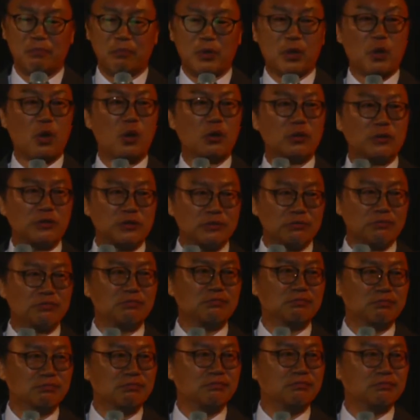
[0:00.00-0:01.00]
Because
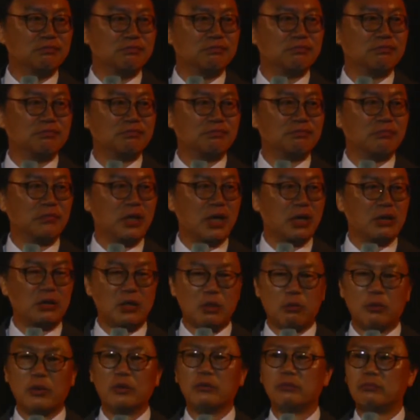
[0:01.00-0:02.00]

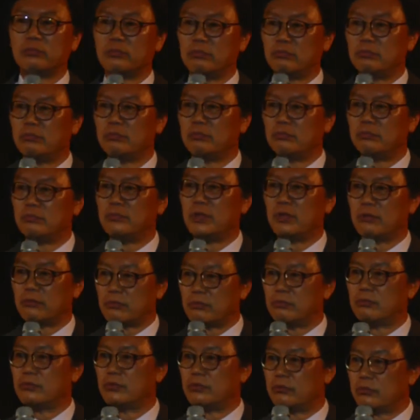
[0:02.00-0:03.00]
they wanted
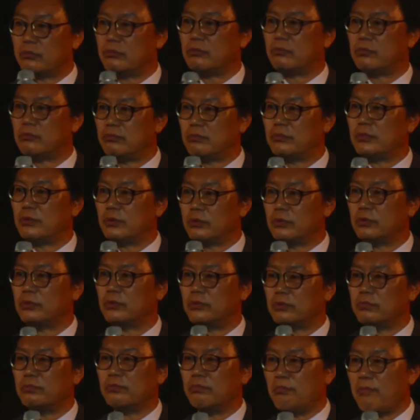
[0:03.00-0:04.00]

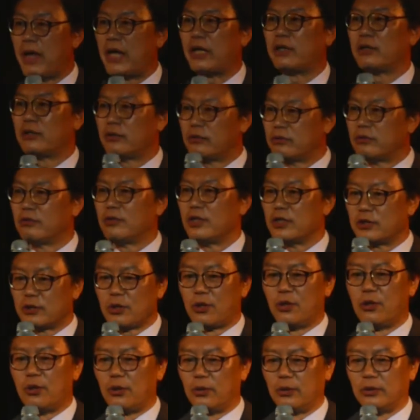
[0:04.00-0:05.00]
to make this
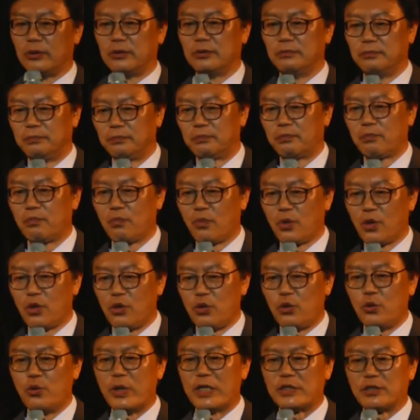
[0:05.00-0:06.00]
whole
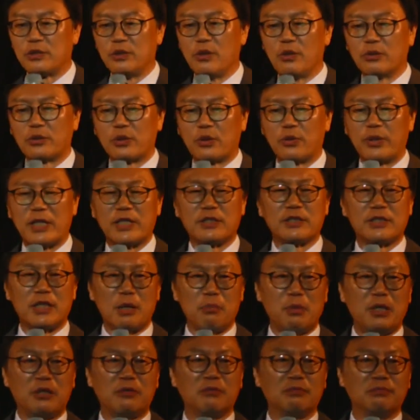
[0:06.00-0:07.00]
US-North Korea
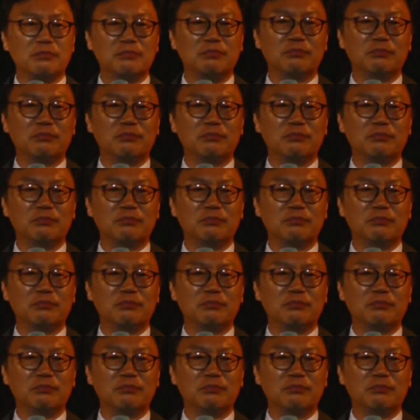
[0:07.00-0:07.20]
summit